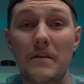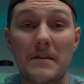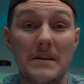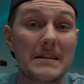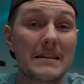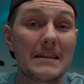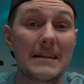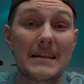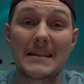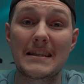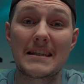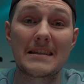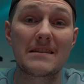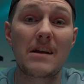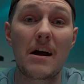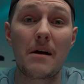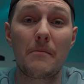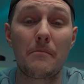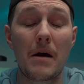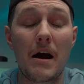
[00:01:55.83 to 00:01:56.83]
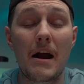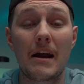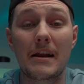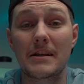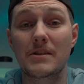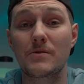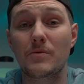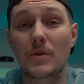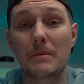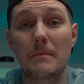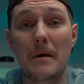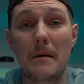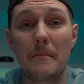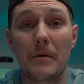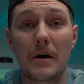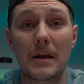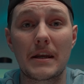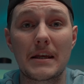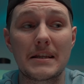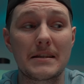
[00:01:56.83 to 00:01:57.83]
This lens is not mine, it's one of my
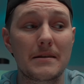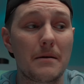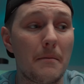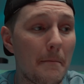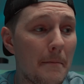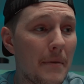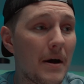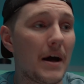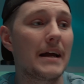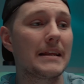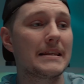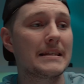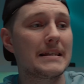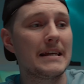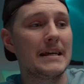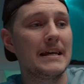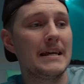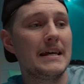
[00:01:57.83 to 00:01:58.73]
buddies, but